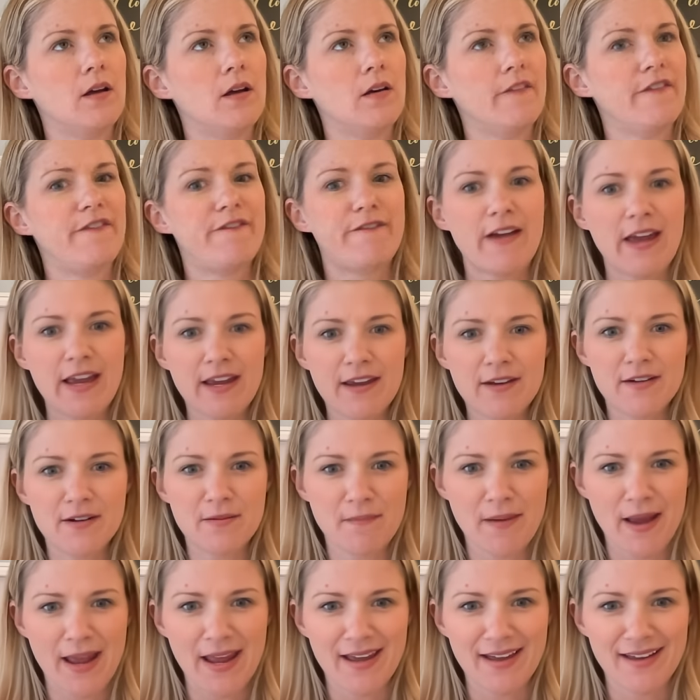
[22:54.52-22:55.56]
fake
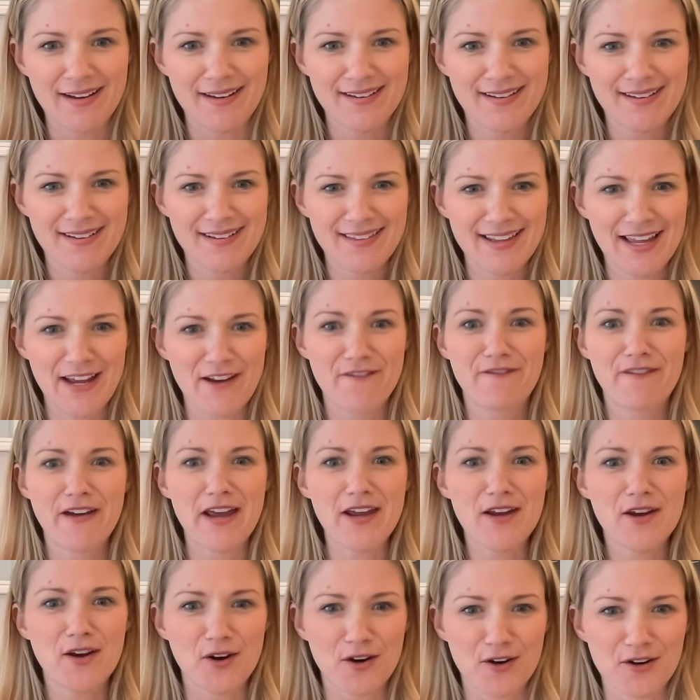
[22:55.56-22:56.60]
demand, like
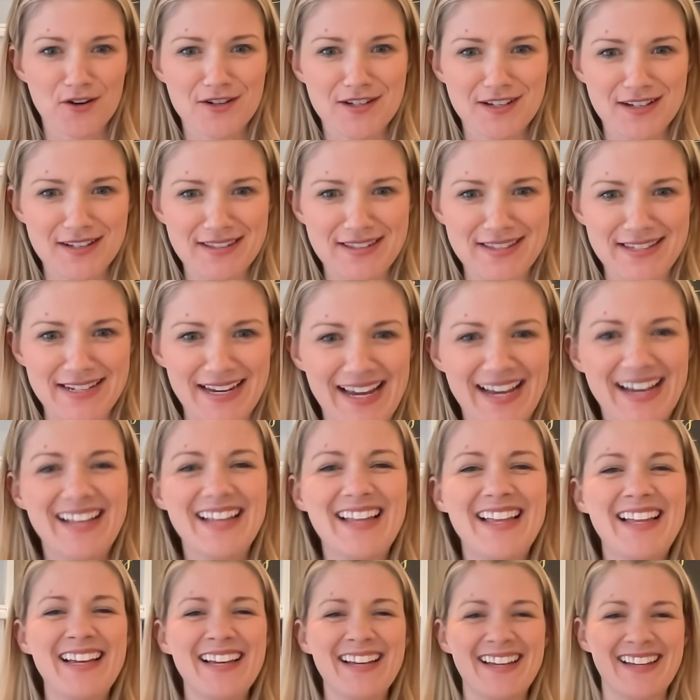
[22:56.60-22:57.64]
fake urgency.
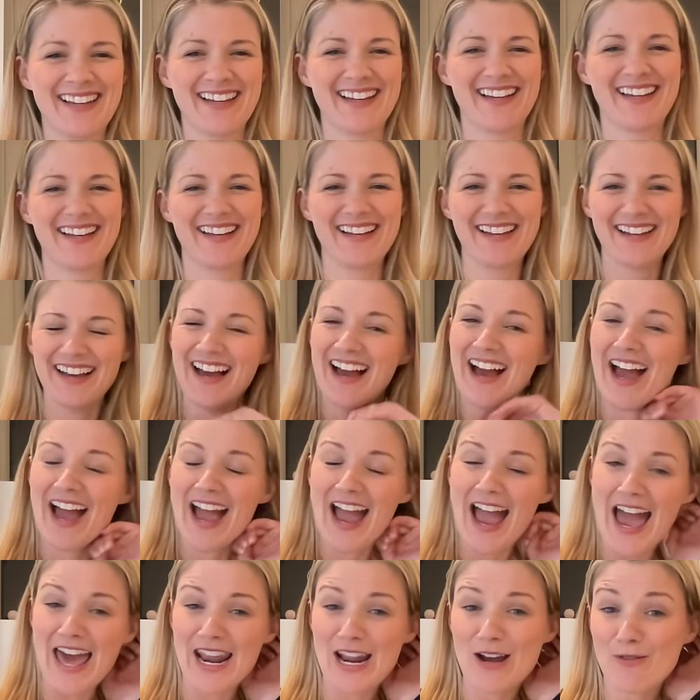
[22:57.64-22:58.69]

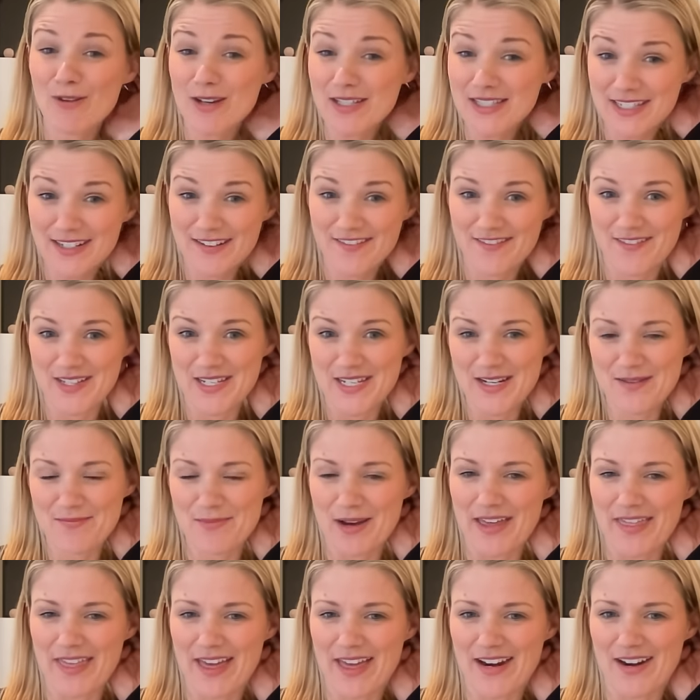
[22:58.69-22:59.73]
And I wasn't offended
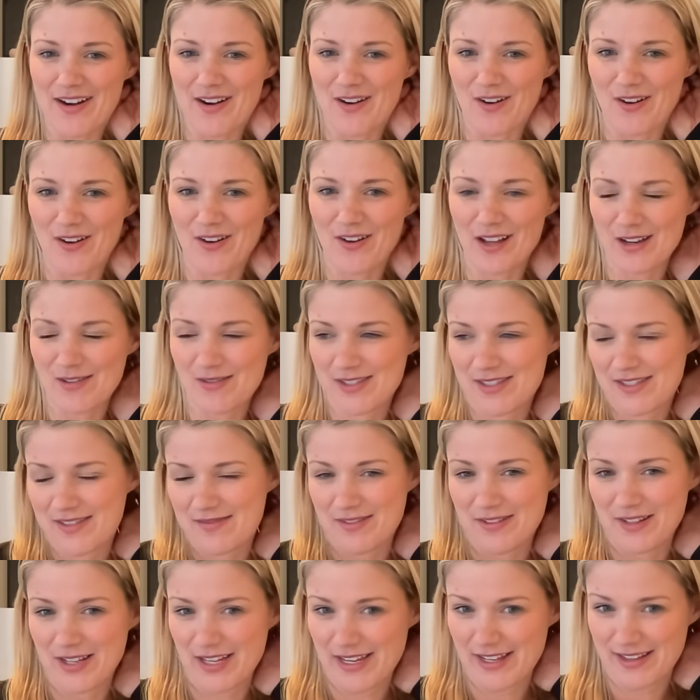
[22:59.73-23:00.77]
by that at all. I was
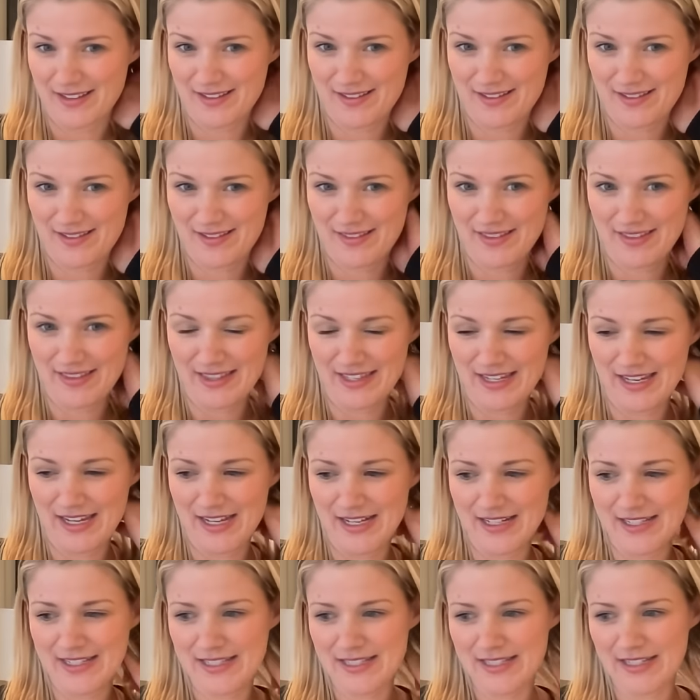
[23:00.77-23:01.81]
like,
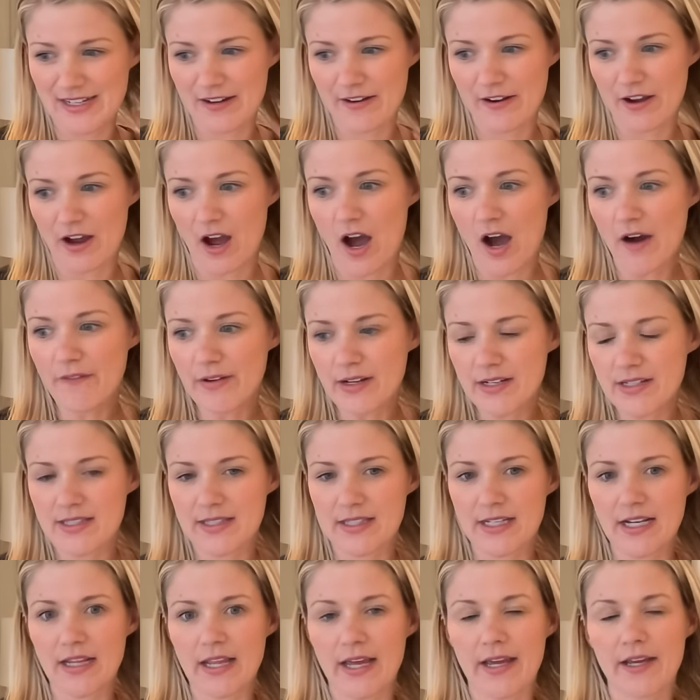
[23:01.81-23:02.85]
because
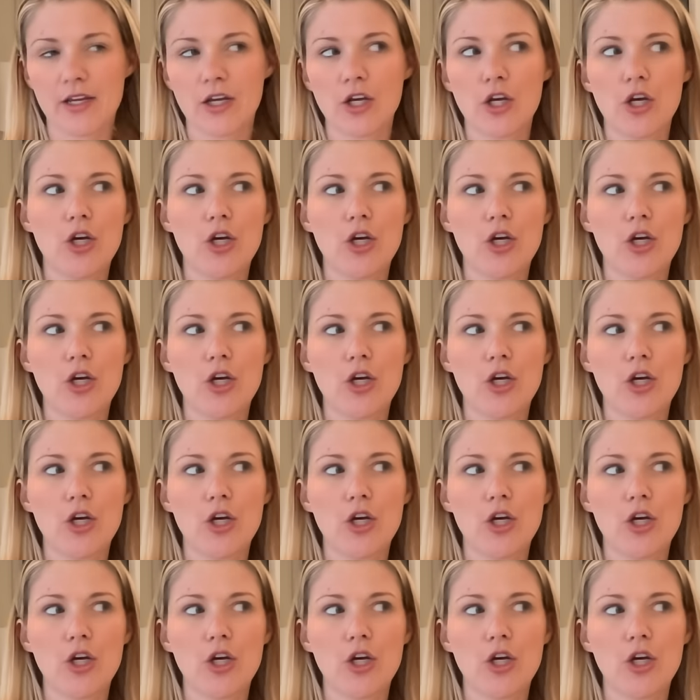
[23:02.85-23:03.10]
obviously, like,